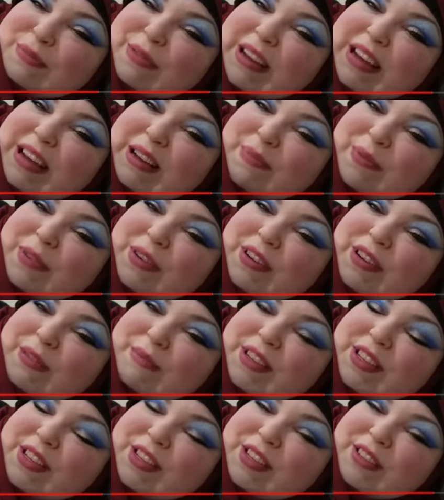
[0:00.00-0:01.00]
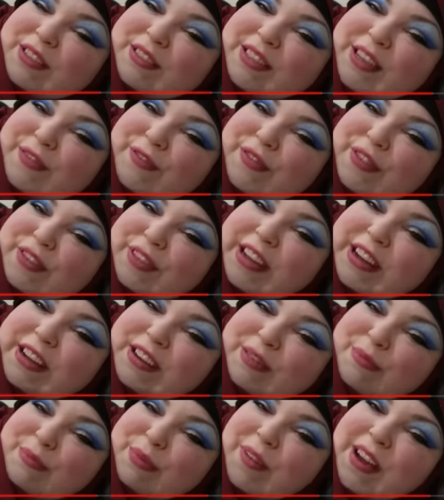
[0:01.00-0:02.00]
Blackburn, you missed the seven
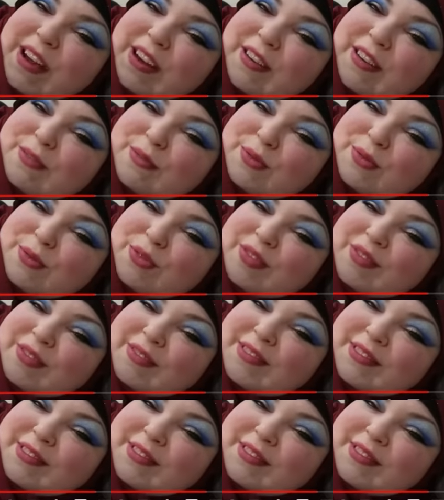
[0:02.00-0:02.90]
layer burritos.